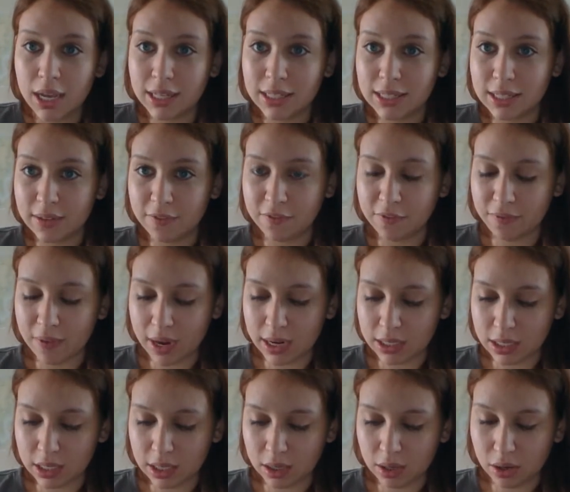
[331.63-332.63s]
It's of
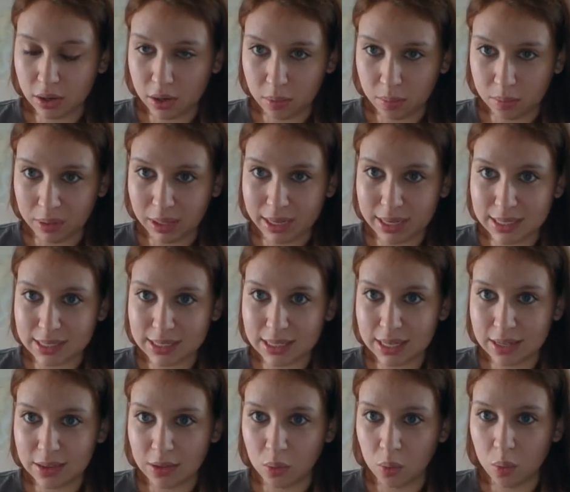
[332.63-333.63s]
finding her place
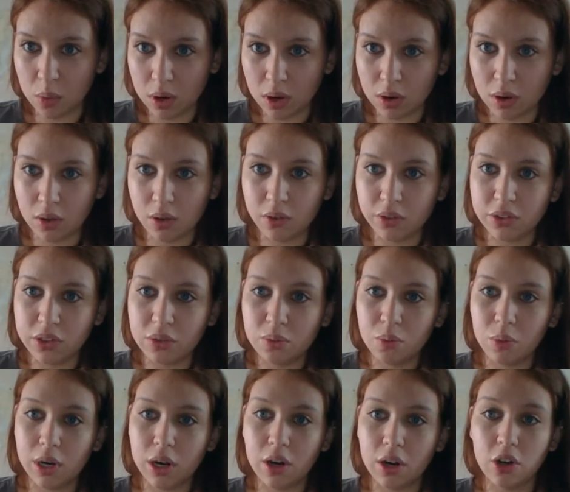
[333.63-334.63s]
in the world,
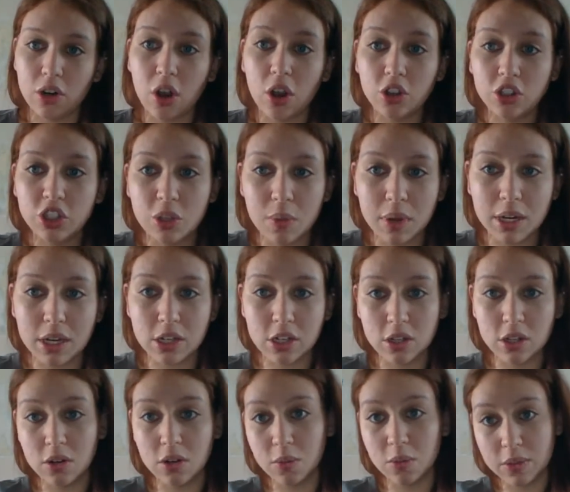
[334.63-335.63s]
where all she wanted
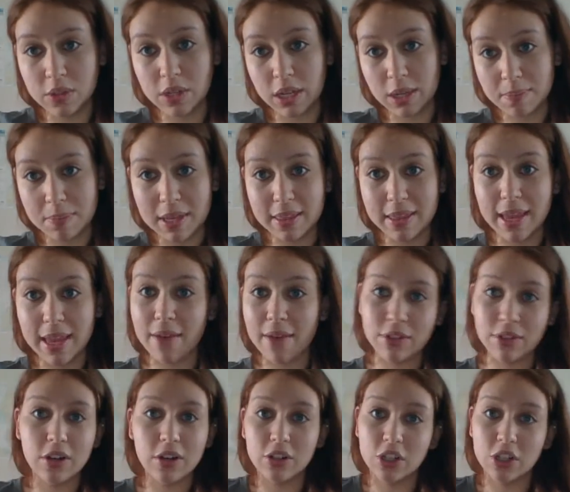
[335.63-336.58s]
to do was, like, be the Avatar.